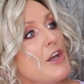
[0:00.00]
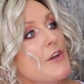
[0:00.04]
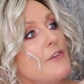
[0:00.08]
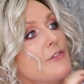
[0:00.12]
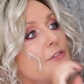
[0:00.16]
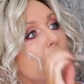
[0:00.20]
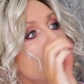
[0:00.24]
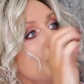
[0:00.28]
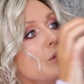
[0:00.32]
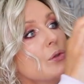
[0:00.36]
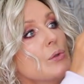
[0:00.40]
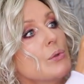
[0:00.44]

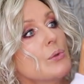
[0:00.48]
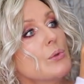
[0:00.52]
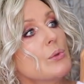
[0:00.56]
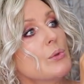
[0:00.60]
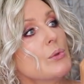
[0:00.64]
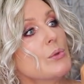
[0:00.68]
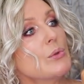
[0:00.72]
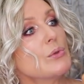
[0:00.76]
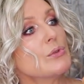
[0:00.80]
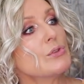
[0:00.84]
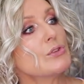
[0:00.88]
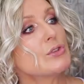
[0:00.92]

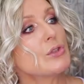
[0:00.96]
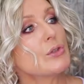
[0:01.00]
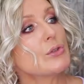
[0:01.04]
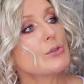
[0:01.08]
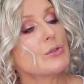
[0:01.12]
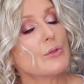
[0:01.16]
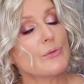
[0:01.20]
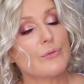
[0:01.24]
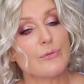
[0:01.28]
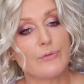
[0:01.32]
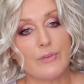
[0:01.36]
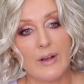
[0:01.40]
few
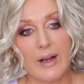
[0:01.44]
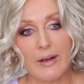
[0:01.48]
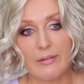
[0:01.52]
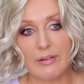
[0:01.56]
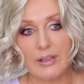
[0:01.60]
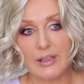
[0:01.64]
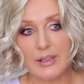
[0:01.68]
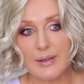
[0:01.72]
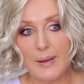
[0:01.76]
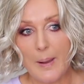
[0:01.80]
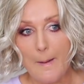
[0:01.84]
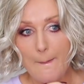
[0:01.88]
sort of
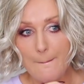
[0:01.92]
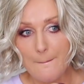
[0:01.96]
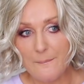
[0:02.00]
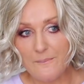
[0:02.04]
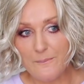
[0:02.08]
very